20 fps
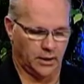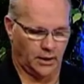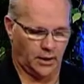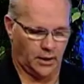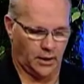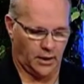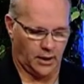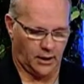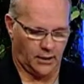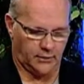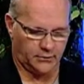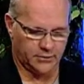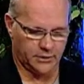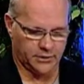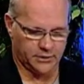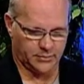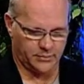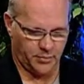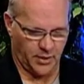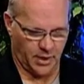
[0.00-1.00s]
Uh, he
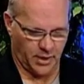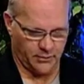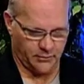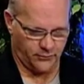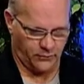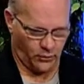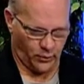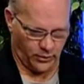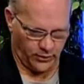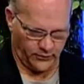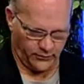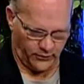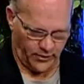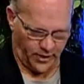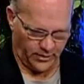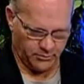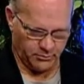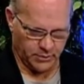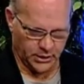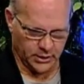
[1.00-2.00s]
spent
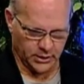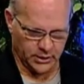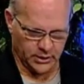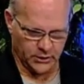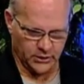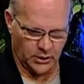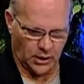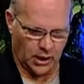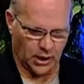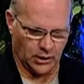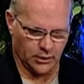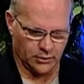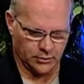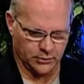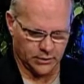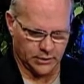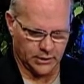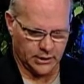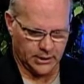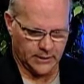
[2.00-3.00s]
forty-five million
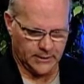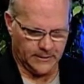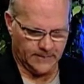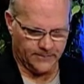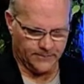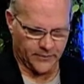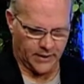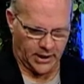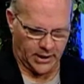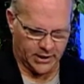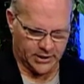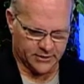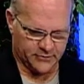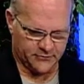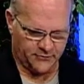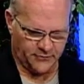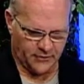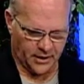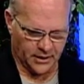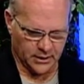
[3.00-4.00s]
dollars, and he's
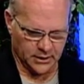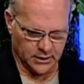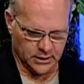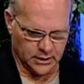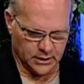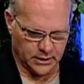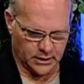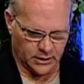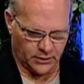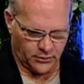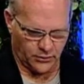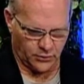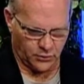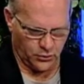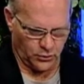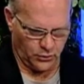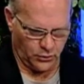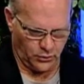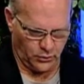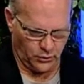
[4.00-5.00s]
funneling it
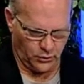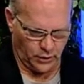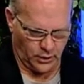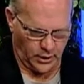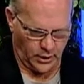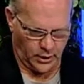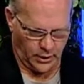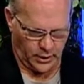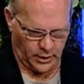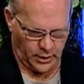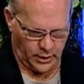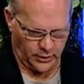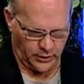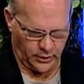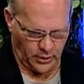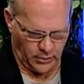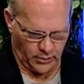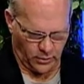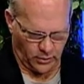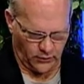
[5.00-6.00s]
through uh, a
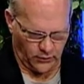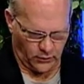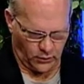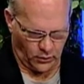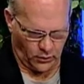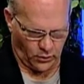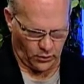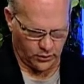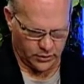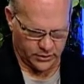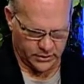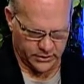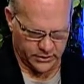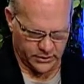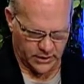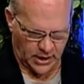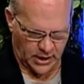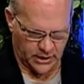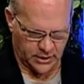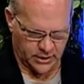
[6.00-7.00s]
number of
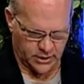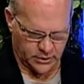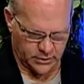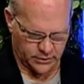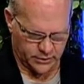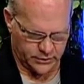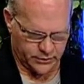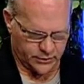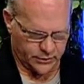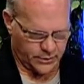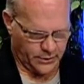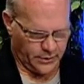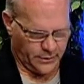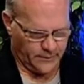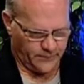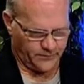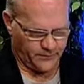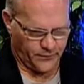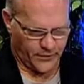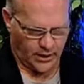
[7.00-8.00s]
organizations.
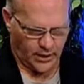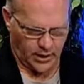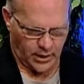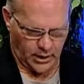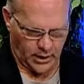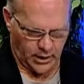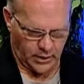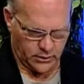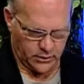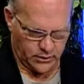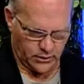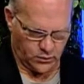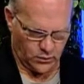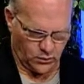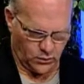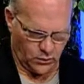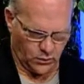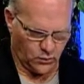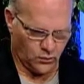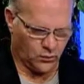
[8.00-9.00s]
And
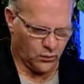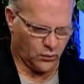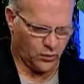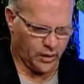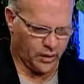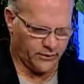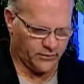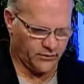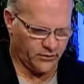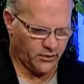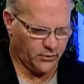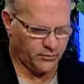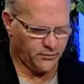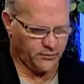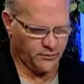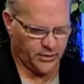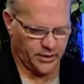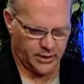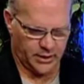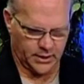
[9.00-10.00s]
one of
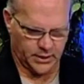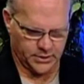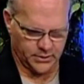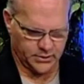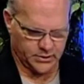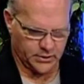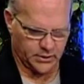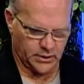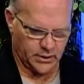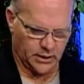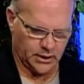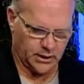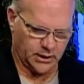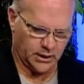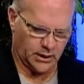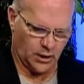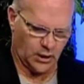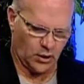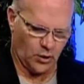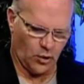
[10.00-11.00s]
them is
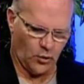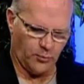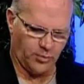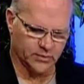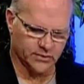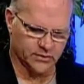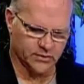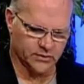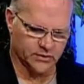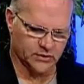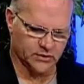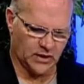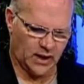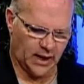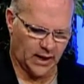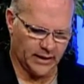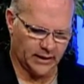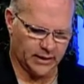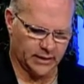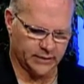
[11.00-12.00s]
the uh, Open
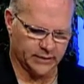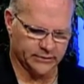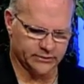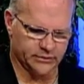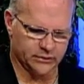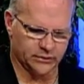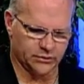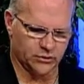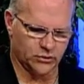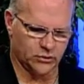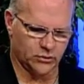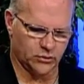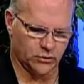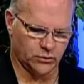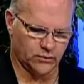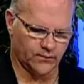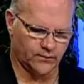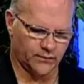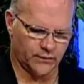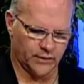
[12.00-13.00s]
Society Institute,
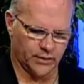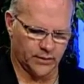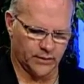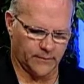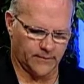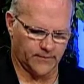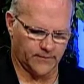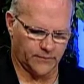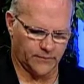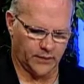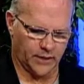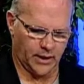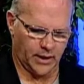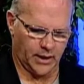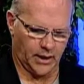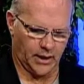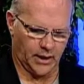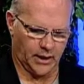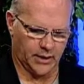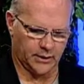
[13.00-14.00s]

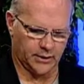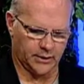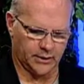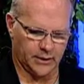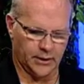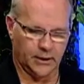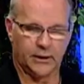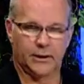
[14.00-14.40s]
and